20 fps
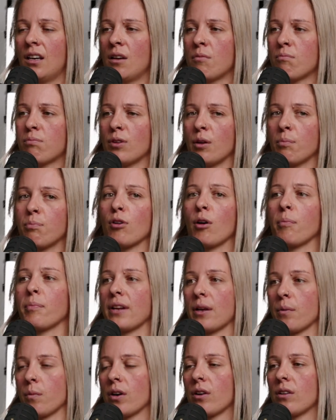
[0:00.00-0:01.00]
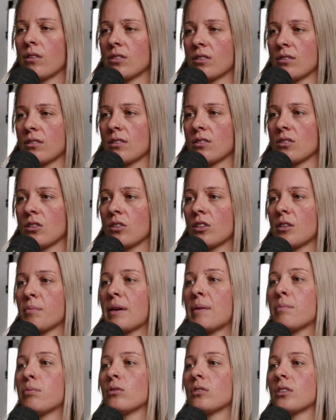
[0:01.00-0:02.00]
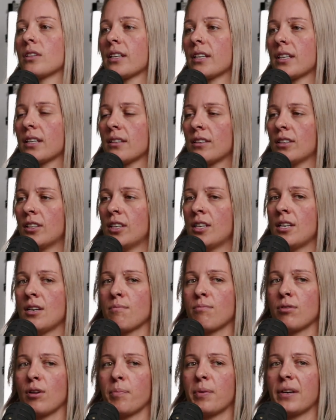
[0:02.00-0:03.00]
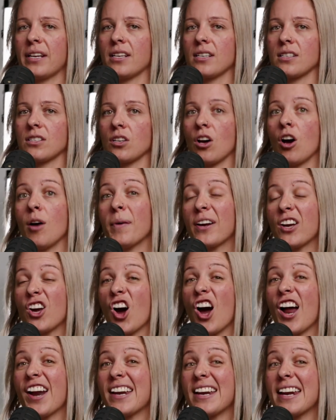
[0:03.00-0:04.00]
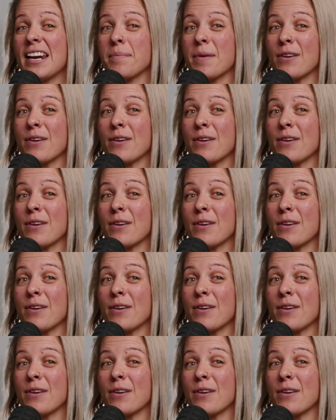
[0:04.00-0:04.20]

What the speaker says: the property world, because a lot of people look at property as, oh my God, you need to be